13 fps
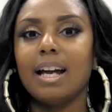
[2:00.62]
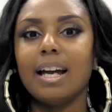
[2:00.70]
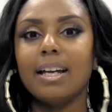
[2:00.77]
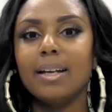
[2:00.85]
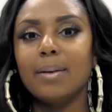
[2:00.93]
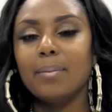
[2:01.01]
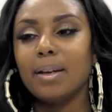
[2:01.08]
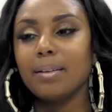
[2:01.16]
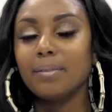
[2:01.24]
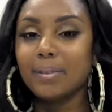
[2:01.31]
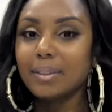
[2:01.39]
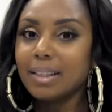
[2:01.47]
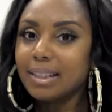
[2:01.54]
I am a
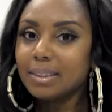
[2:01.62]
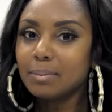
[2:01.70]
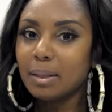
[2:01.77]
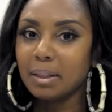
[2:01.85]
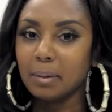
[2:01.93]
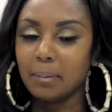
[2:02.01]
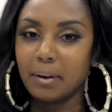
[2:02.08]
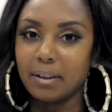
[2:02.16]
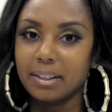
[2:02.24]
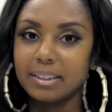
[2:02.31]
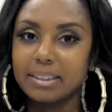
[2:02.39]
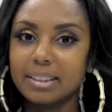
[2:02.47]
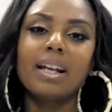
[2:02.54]
freelance makeup
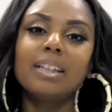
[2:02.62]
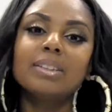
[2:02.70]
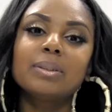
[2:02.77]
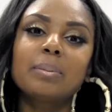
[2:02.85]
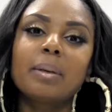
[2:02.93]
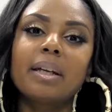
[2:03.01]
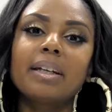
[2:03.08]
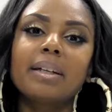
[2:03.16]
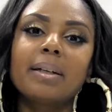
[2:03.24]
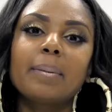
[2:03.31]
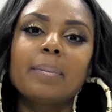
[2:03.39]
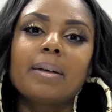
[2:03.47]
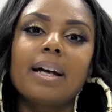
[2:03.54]
artist. When I do
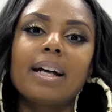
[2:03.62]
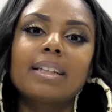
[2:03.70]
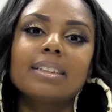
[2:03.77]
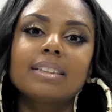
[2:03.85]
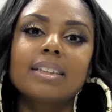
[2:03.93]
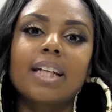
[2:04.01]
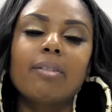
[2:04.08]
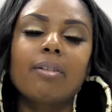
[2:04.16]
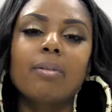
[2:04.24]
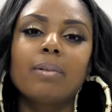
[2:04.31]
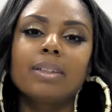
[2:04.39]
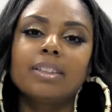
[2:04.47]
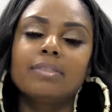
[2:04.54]
makeup, I see
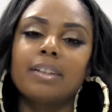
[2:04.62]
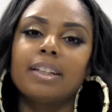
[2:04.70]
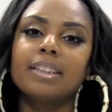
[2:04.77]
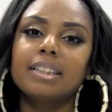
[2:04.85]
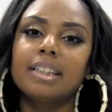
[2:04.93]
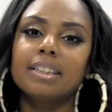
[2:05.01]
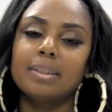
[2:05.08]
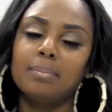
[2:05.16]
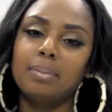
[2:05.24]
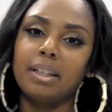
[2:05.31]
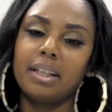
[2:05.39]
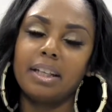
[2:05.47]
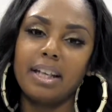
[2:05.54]
everyone's face as a
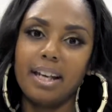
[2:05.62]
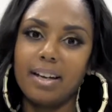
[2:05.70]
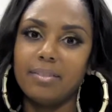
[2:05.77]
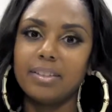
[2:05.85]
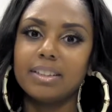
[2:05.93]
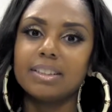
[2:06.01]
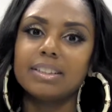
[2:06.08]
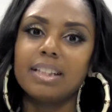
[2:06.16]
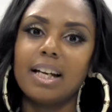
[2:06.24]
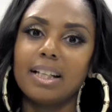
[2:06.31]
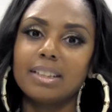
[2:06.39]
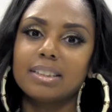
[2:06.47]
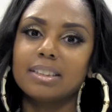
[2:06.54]
blank canvas.
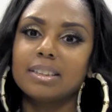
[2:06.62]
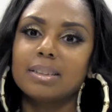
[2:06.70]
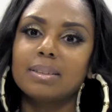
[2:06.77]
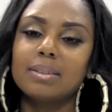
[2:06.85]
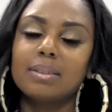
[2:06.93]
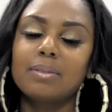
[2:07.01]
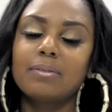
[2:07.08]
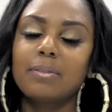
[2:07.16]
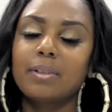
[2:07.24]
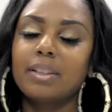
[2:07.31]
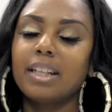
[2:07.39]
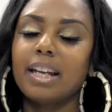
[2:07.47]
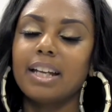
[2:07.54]
I just
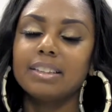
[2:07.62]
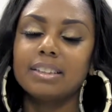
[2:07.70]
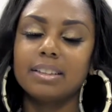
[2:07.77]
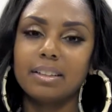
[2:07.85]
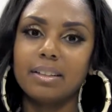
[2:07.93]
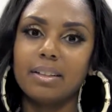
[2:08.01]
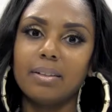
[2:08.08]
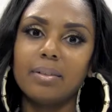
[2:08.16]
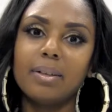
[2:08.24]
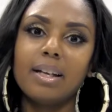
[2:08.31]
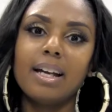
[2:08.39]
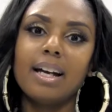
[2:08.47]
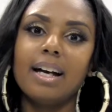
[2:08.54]
freelance and go.
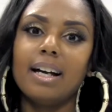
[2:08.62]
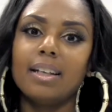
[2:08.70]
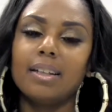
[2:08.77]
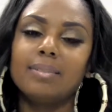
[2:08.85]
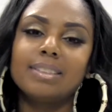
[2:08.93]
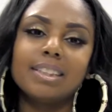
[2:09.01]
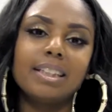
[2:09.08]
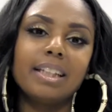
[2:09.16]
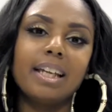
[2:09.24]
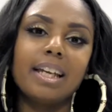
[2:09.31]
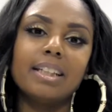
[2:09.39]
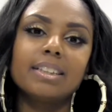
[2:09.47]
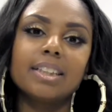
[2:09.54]
I love to
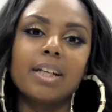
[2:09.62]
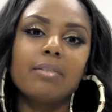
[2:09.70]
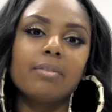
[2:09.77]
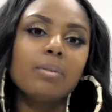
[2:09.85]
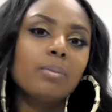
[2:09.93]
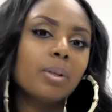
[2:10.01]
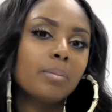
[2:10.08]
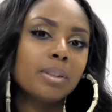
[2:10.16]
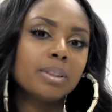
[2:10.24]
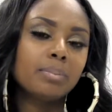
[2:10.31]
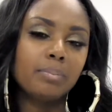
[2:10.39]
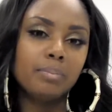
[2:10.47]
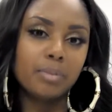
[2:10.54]
enhance every
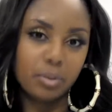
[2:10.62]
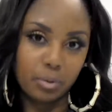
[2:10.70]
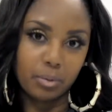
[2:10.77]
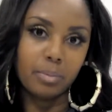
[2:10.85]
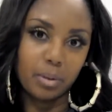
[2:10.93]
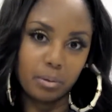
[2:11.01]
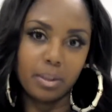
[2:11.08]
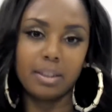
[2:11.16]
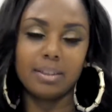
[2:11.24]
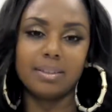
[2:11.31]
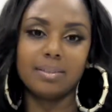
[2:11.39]
woman's true beauty.